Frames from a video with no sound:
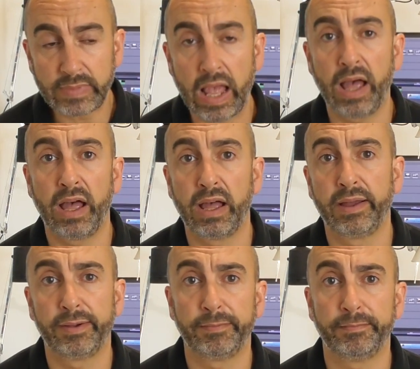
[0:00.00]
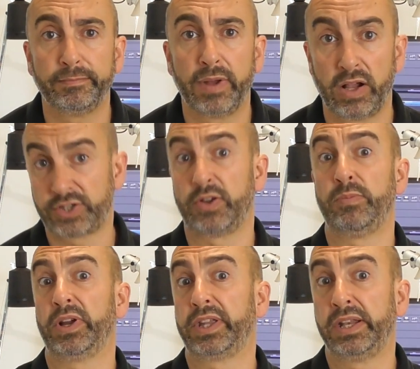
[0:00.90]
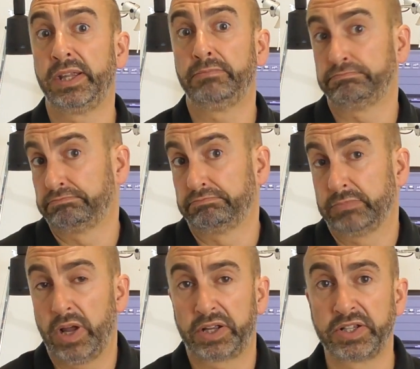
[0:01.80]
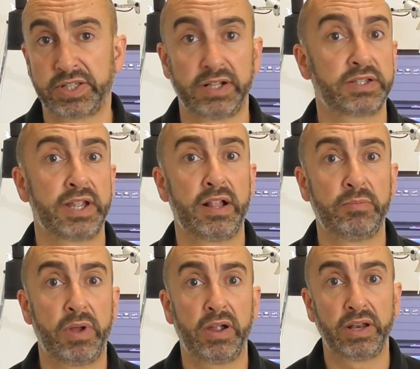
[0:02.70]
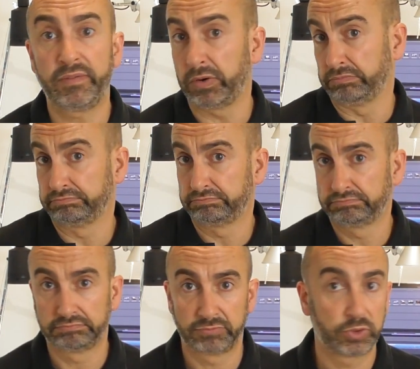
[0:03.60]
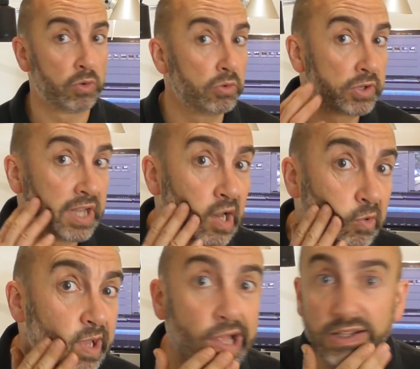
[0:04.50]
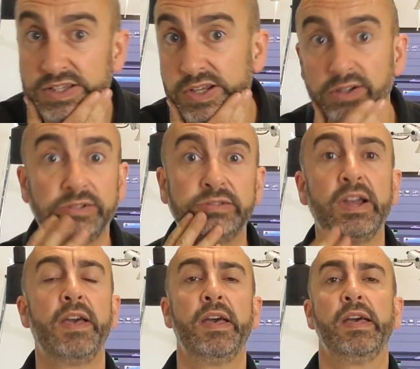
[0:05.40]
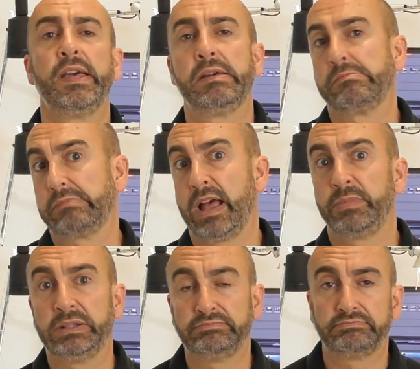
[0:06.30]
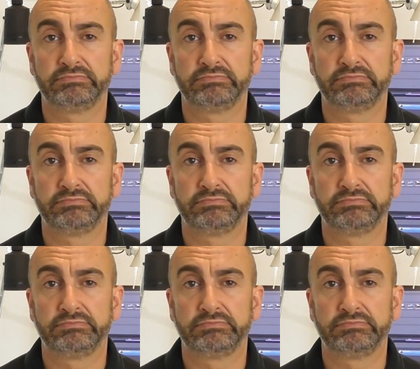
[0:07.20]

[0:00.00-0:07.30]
I sold my kidney, I can still sell my liver. Don't look yellow yet, so I mean,